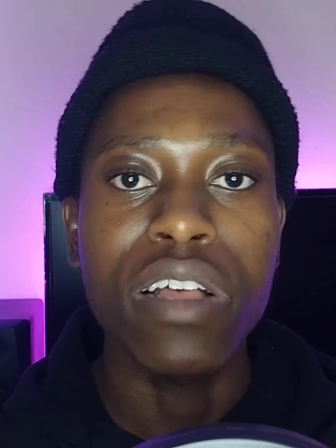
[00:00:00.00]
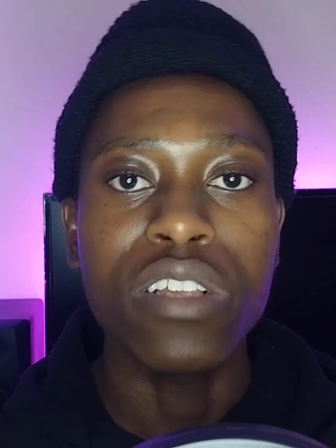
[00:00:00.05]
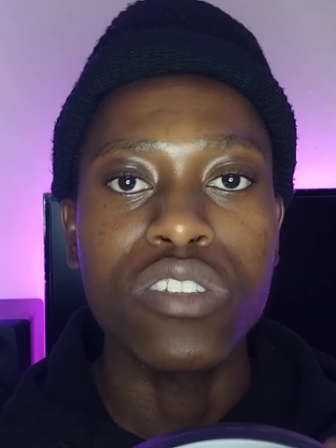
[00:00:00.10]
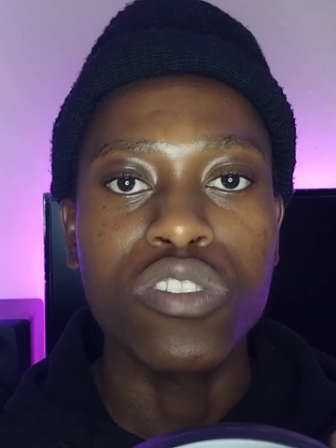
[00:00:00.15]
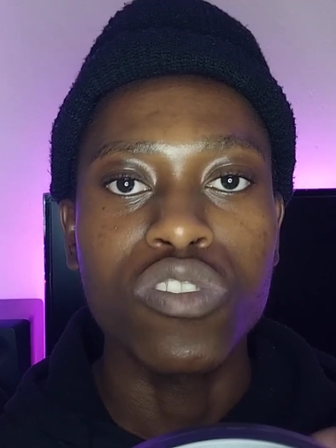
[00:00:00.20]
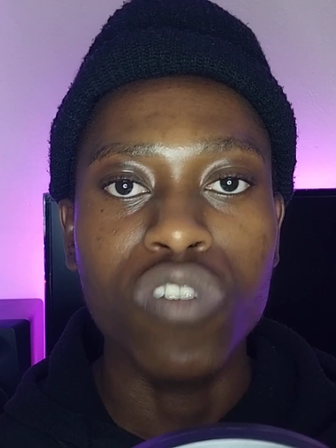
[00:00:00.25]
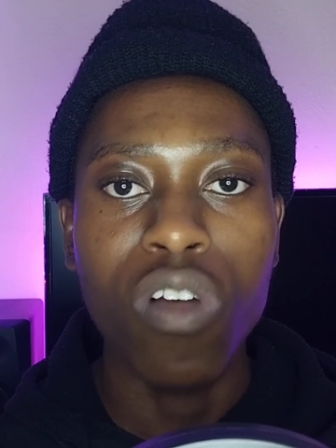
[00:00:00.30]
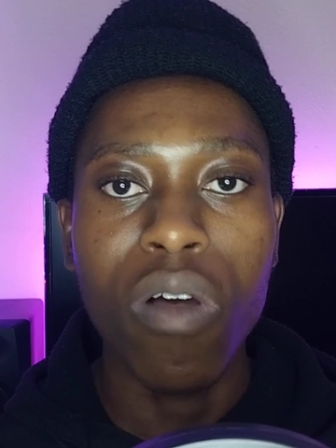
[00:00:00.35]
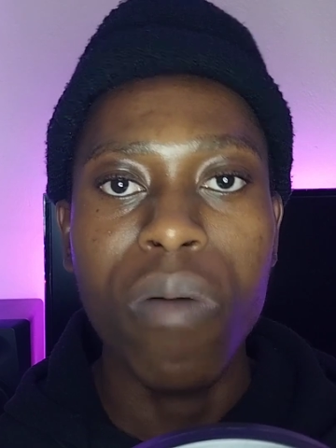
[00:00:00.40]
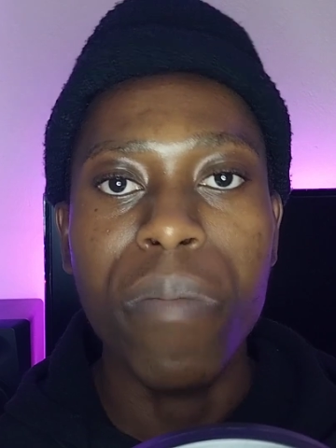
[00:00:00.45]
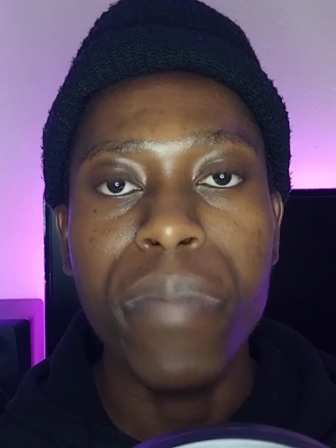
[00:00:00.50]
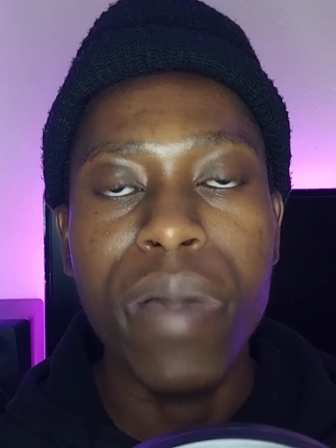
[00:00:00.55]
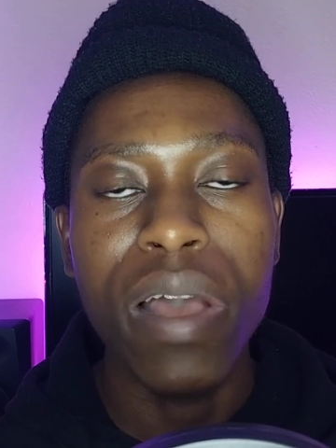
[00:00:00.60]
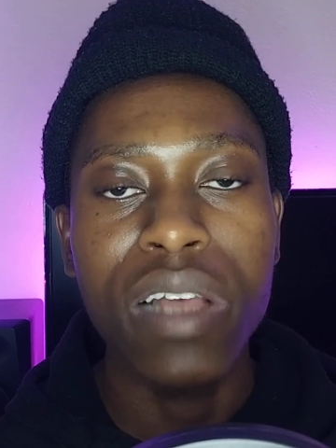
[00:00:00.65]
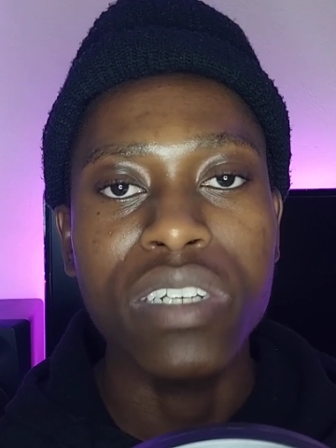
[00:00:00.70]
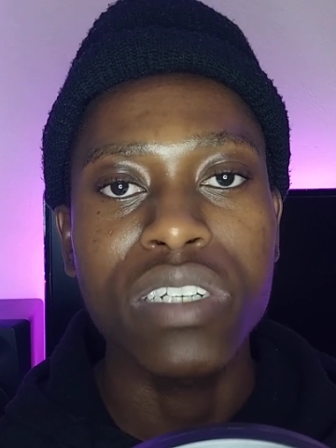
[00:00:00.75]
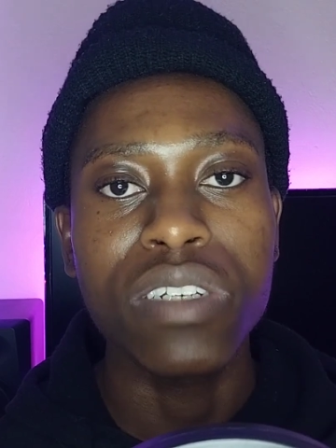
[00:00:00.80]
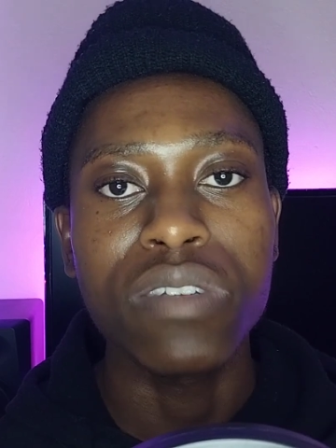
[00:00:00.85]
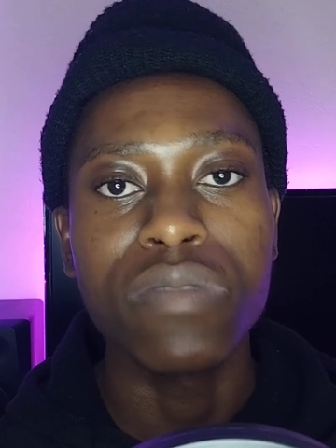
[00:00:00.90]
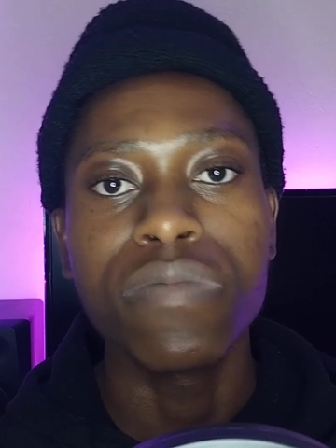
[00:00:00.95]
a strong
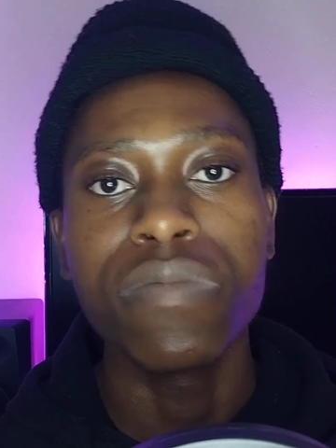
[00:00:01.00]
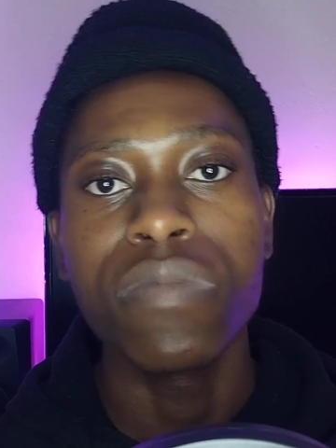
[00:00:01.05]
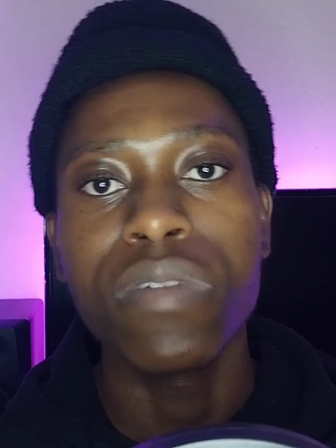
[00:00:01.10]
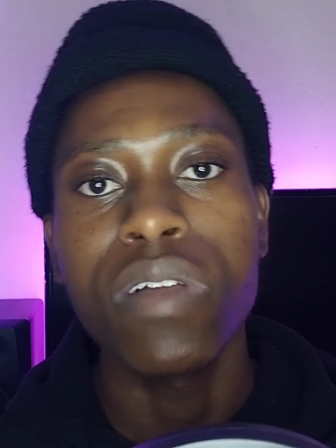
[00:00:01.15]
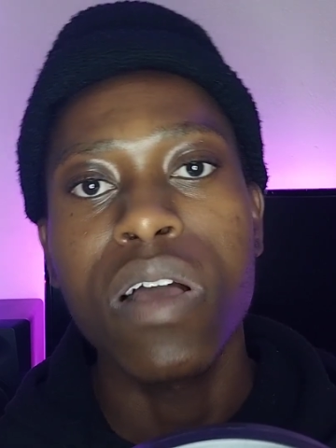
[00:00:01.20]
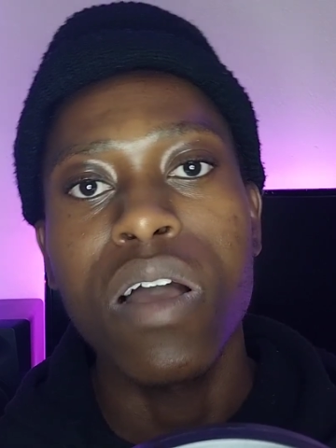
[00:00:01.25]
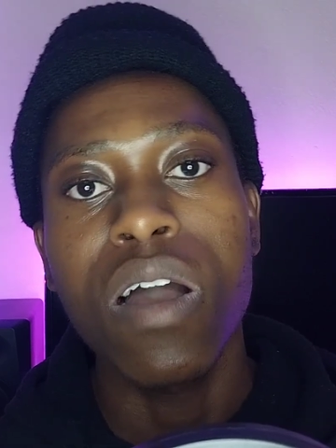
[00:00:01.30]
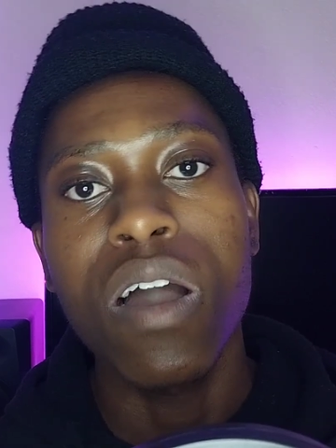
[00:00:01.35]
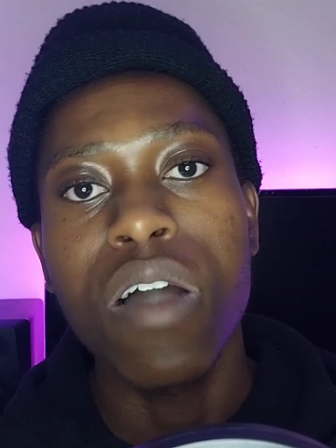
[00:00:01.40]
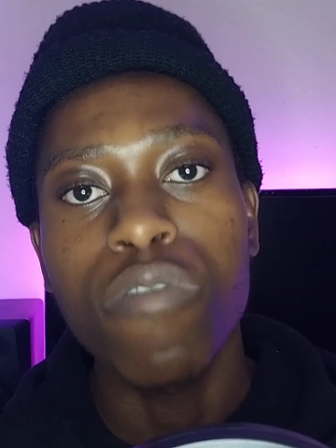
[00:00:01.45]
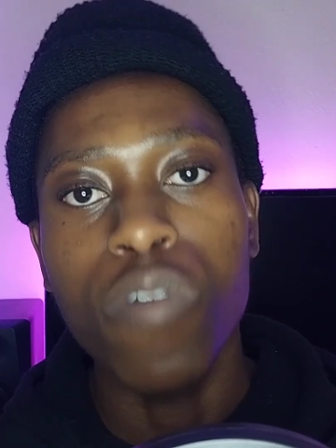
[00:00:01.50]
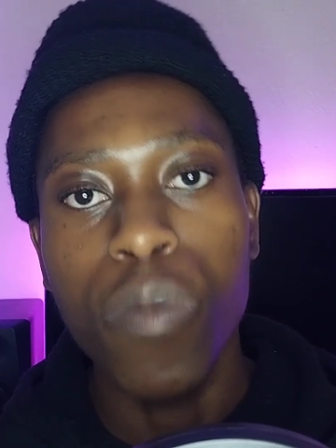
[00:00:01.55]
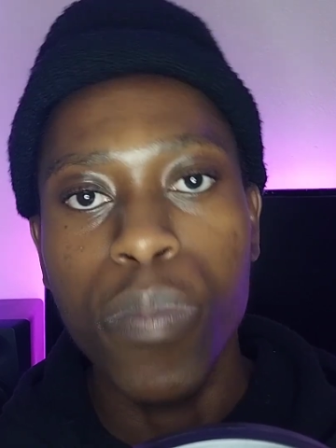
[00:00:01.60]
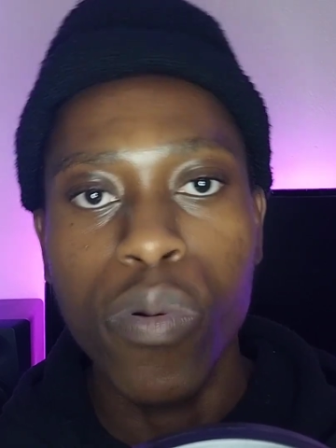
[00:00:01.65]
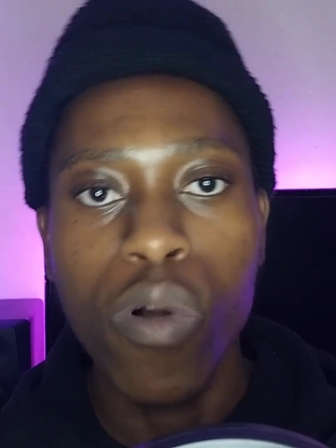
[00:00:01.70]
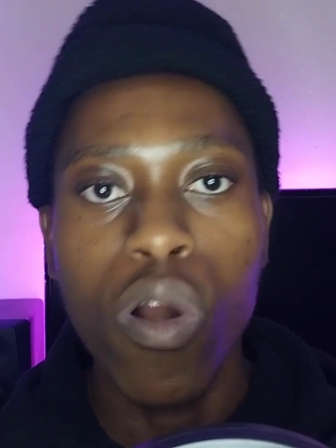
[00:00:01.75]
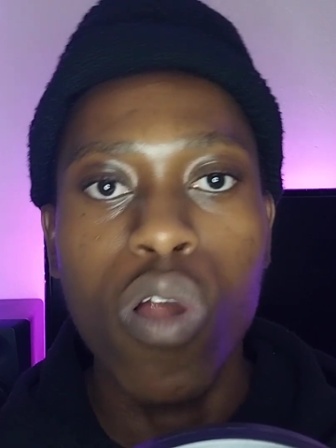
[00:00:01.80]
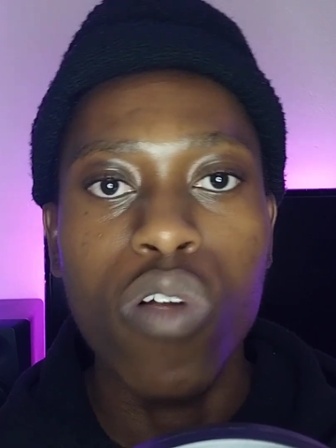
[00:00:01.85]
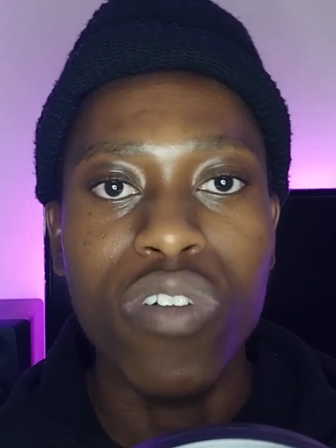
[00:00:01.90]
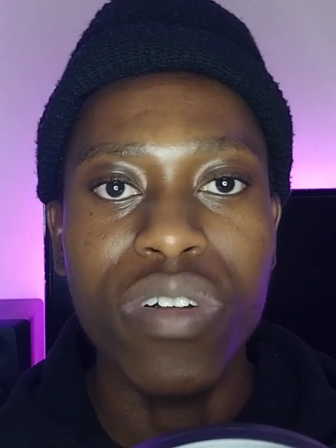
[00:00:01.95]
passion for
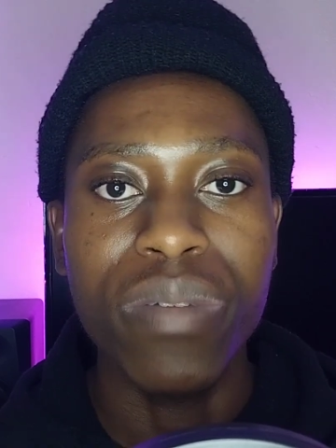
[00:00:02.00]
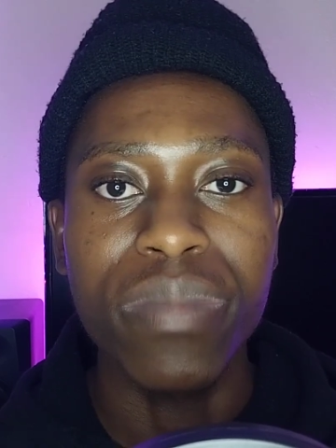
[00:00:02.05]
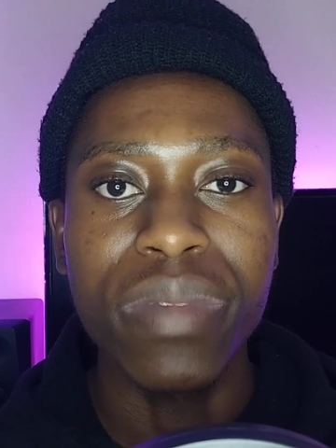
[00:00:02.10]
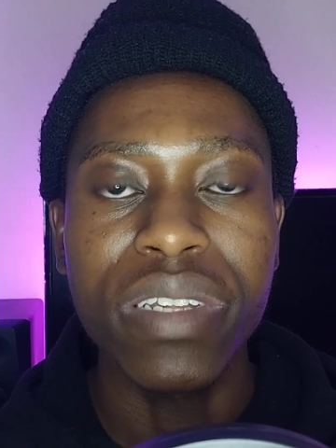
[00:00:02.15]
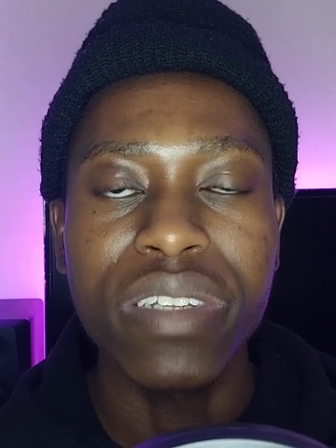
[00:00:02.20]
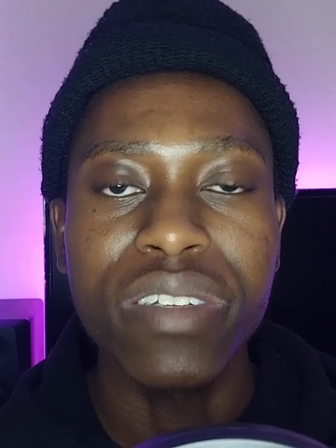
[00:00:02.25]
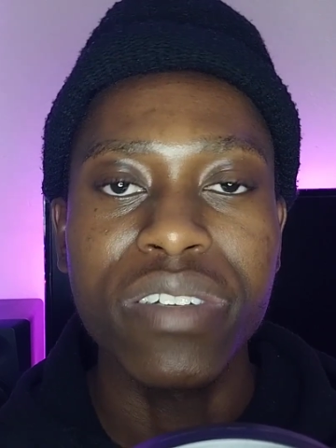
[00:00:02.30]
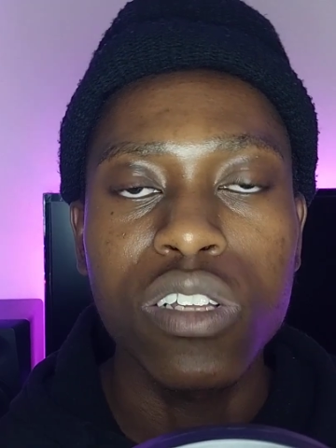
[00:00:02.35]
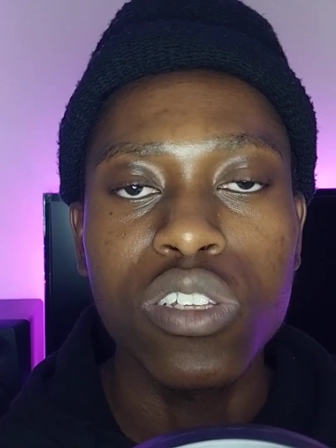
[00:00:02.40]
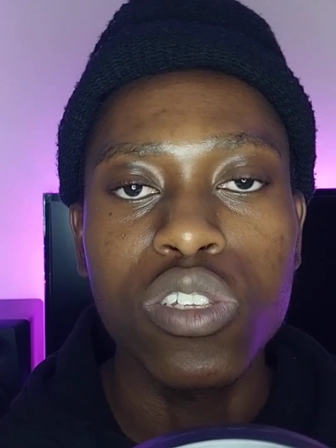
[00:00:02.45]
programming.